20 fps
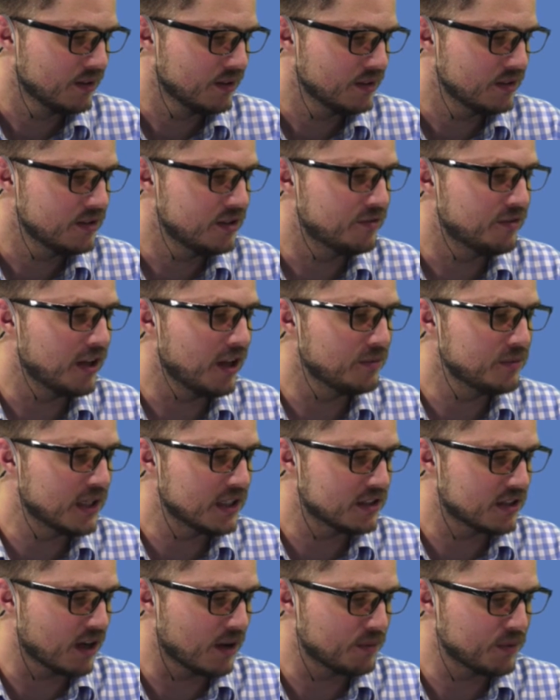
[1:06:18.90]
Develop
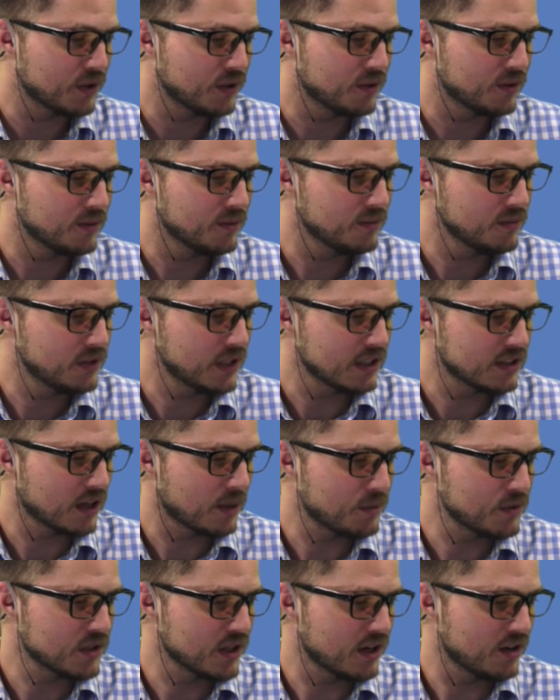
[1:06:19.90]
desktop
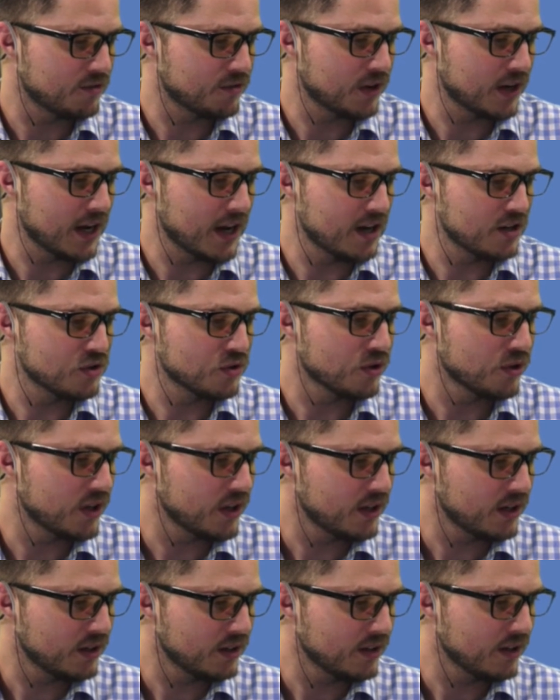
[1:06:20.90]
presenter for
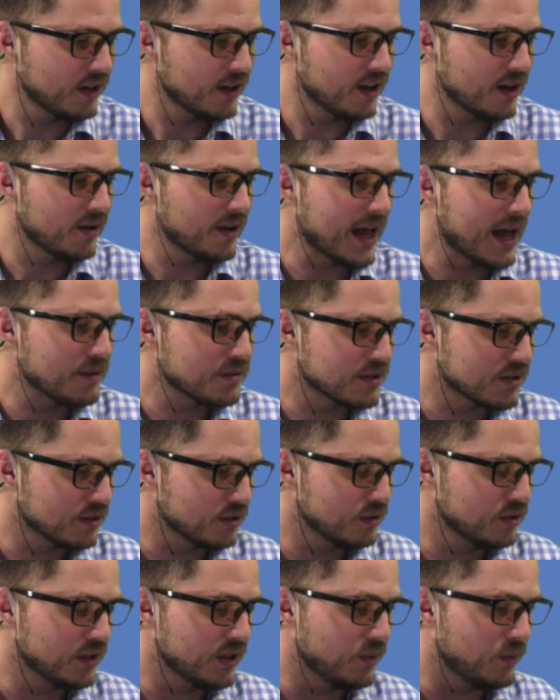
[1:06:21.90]
Android.
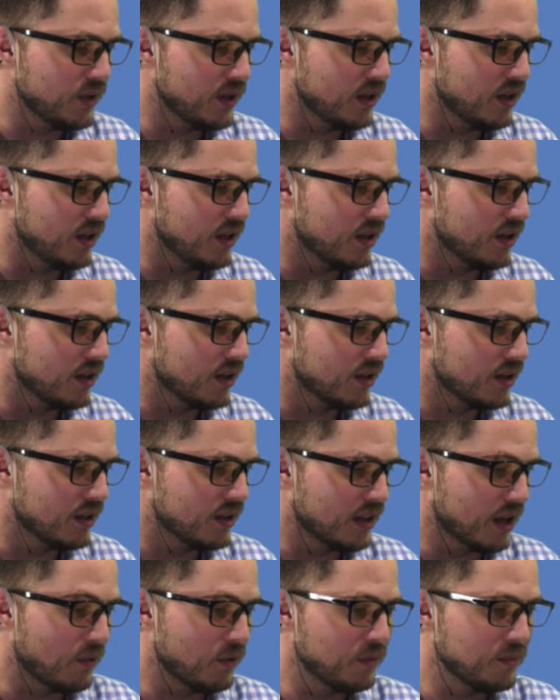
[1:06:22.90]
Absolutely,
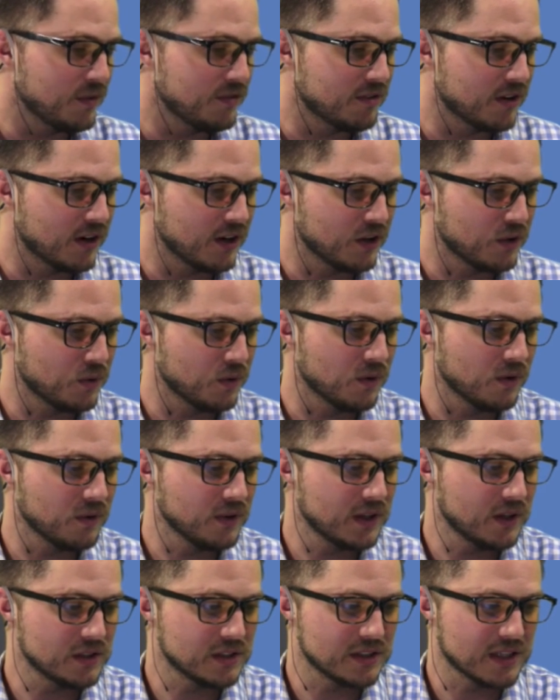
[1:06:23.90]
that would be very cool.
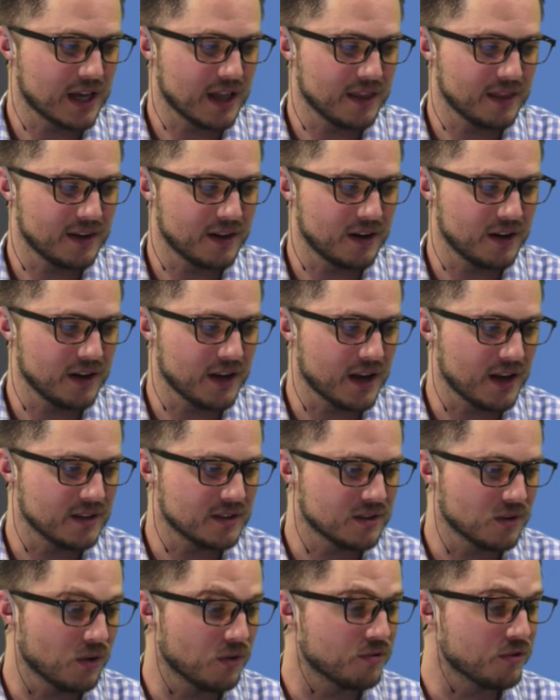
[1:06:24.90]
It's not there yet,
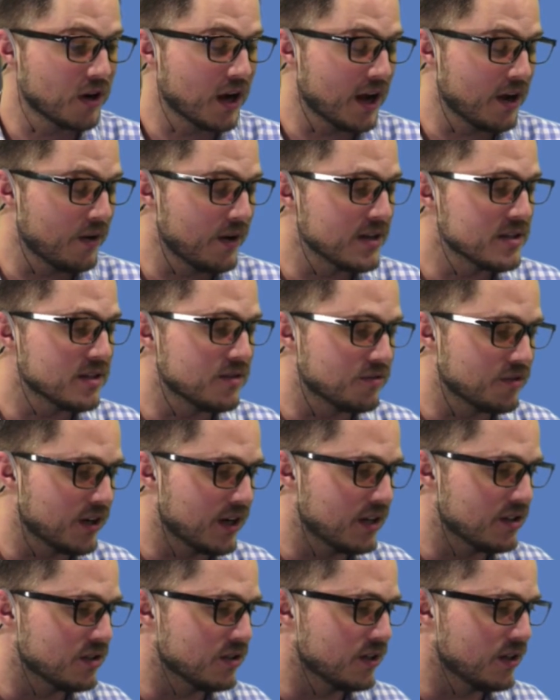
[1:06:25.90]
or for iOS and for
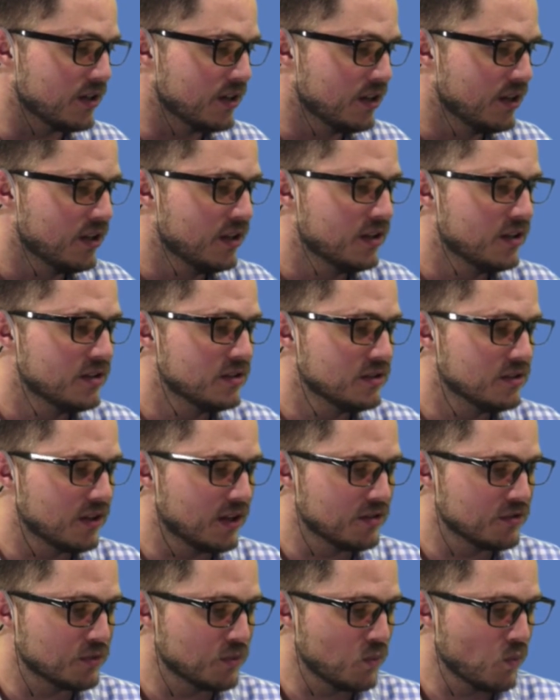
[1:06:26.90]
Android. So
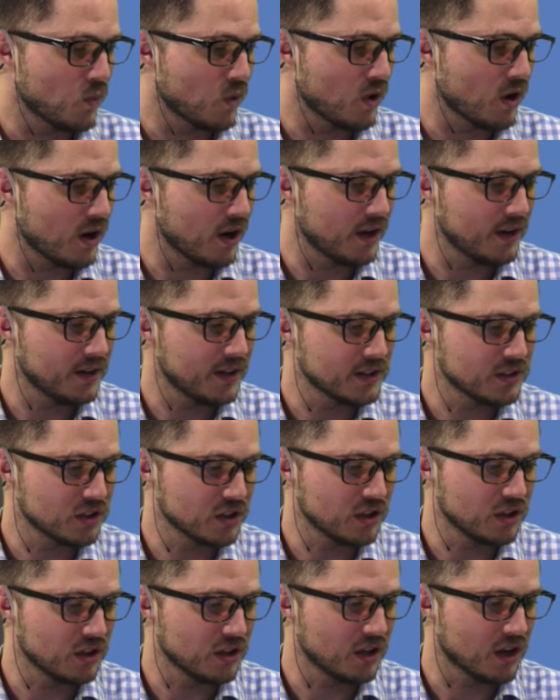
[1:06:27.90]
that's from Juan. That's a
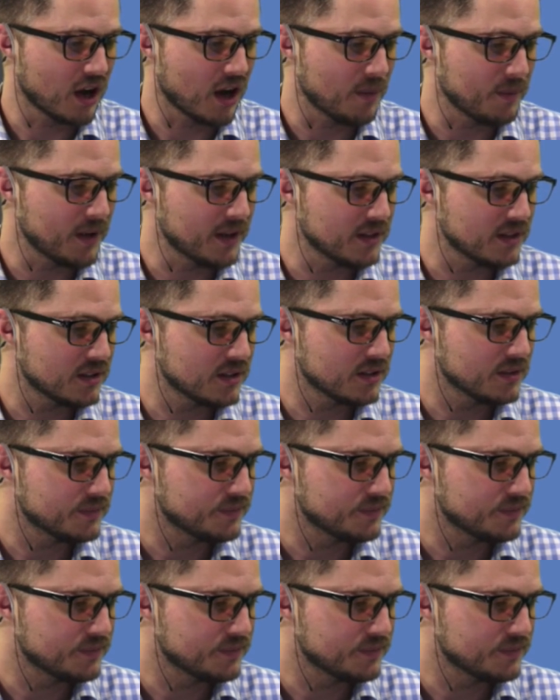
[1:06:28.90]
good comment.